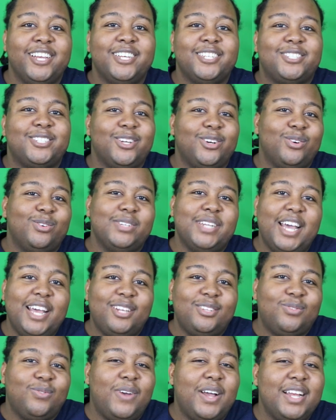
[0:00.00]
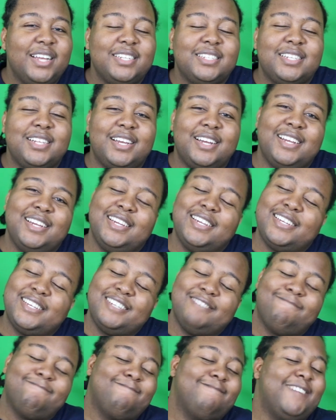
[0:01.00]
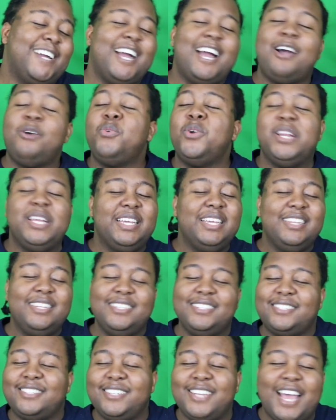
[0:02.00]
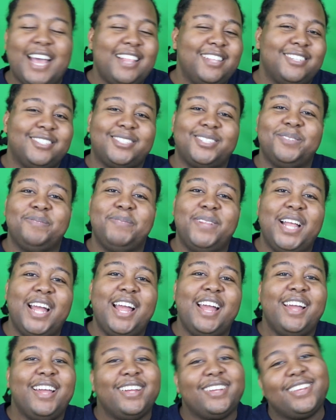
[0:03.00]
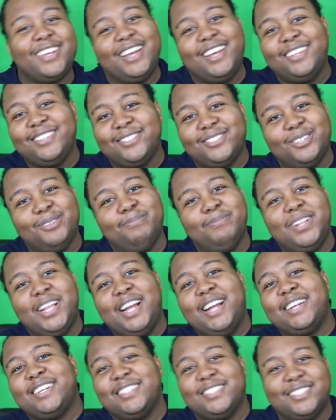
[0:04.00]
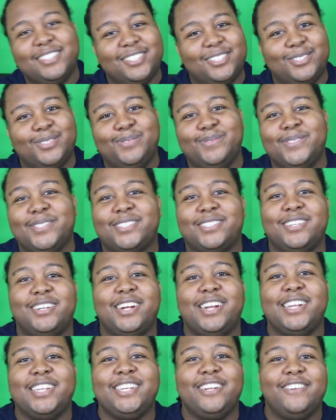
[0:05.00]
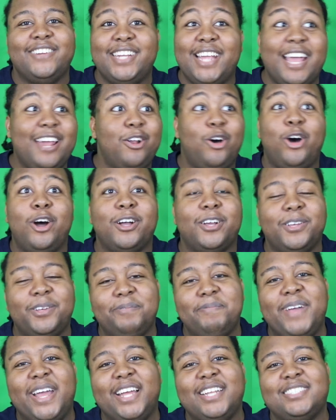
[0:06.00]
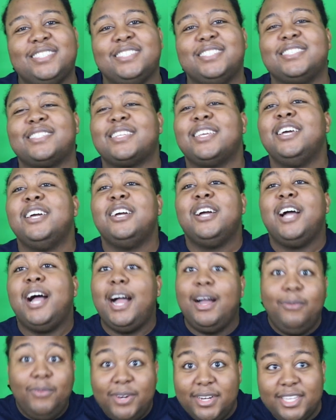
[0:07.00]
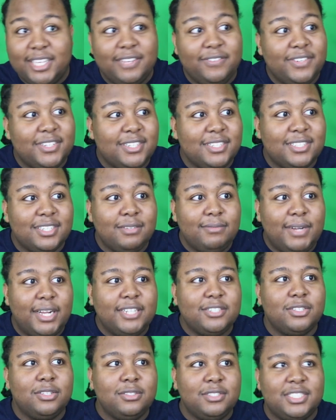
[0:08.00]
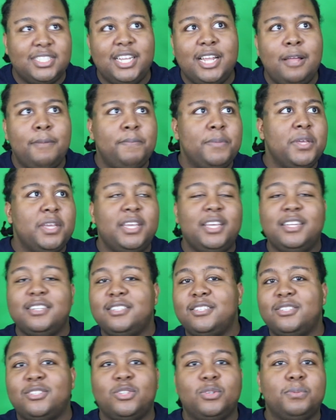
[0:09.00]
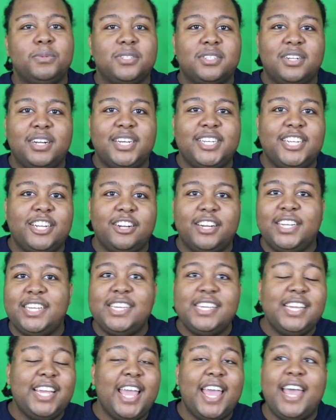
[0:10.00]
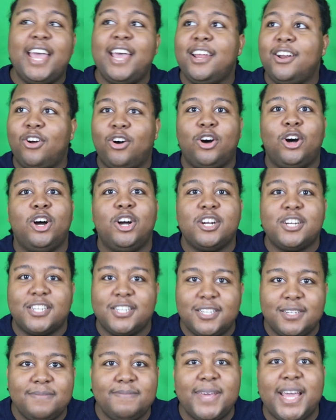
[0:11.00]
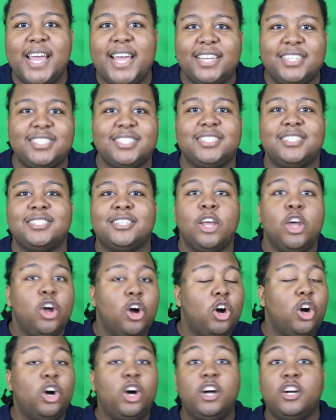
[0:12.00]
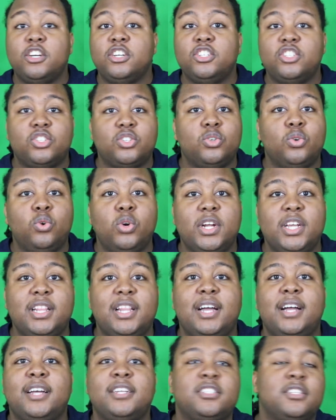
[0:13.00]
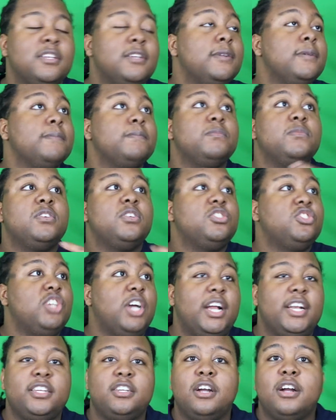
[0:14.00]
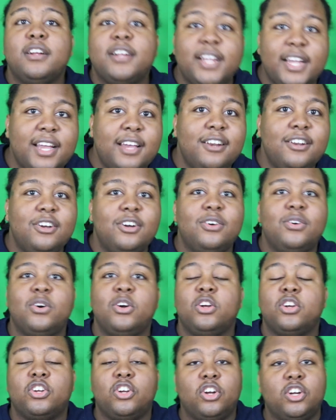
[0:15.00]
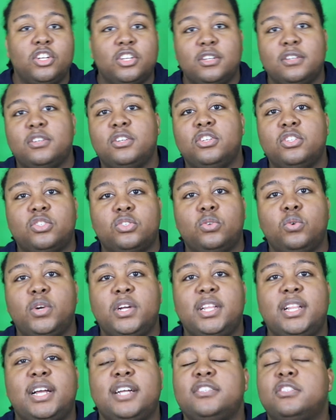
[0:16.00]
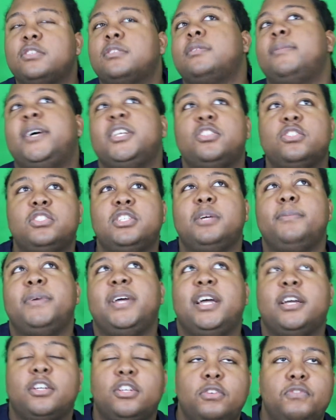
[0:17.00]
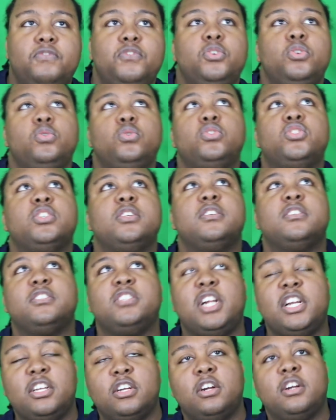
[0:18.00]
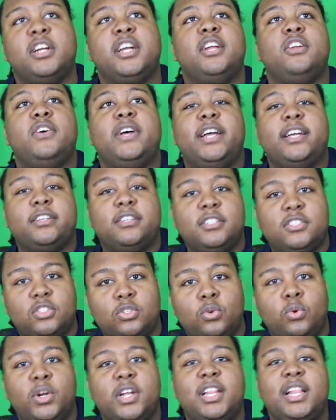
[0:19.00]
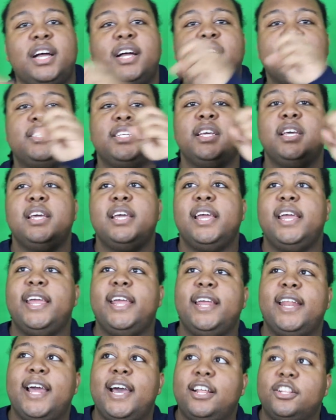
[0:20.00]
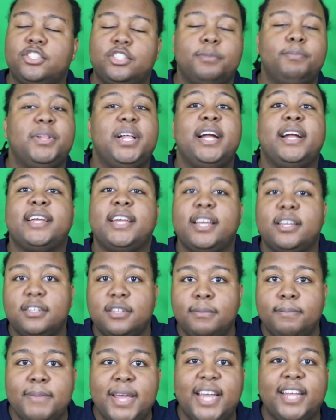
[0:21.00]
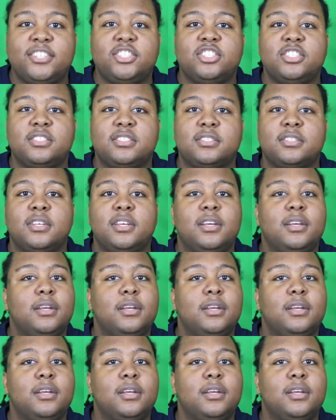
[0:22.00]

So that's why it's like, I want to give this to Aleister Black. Aleister Black is the superstar of the year. He had all good matches. I want to give it to Tommaso Ciampa. He's the superstar of the year. He had all good matches, all good storylines. Johnny Gargano, good storylines. Tommaso Ciampa had good feuds. Johnny Gargano had good storylines. And Aleister Black had good matches.